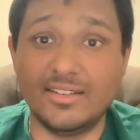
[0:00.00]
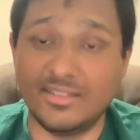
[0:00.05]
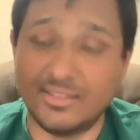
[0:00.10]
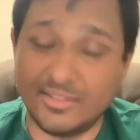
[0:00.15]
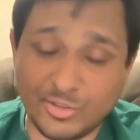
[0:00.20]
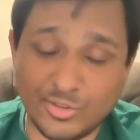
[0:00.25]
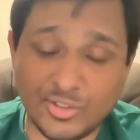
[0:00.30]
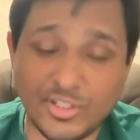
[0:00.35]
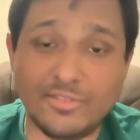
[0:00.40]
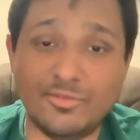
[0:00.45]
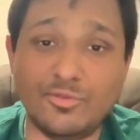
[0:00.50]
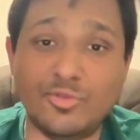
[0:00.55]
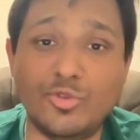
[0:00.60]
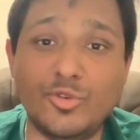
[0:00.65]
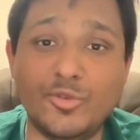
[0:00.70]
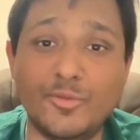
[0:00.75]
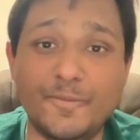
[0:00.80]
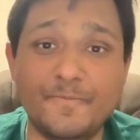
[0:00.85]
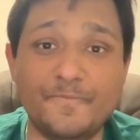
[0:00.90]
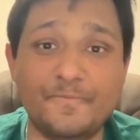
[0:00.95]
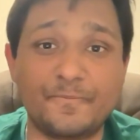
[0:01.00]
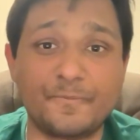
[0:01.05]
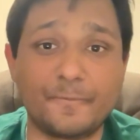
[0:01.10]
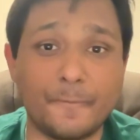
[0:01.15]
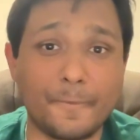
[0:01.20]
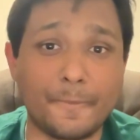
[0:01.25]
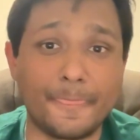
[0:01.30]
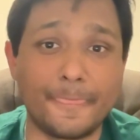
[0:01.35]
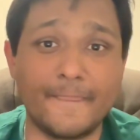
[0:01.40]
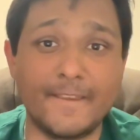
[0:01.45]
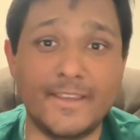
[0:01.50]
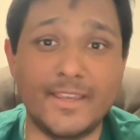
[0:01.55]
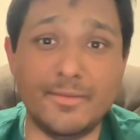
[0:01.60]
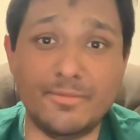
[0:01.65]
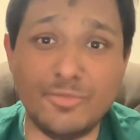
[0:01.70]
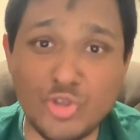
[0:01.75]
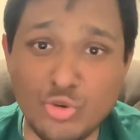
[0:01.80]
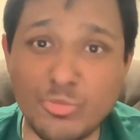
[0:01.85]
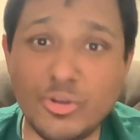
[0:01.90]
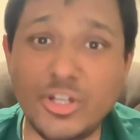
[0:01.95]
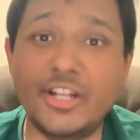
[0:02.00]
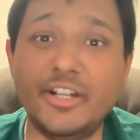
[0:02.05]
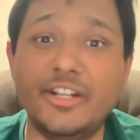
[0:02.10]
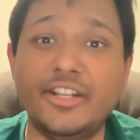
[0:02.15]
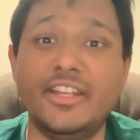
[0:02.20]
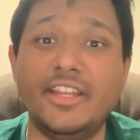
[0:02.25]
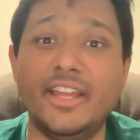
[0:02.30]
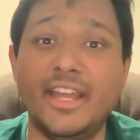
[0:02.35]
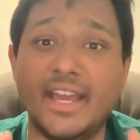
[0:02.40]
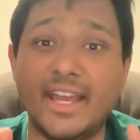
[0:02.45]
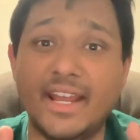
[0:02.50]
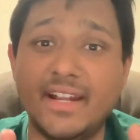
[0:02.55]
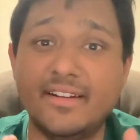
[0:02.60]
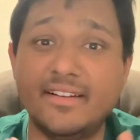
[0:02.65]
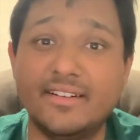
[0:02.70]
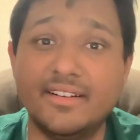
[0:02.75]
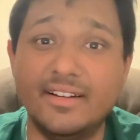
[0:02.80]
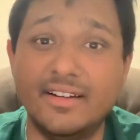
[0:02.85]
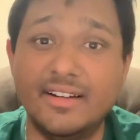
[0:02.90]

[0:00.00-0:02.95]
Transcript: So therefore, keep humility and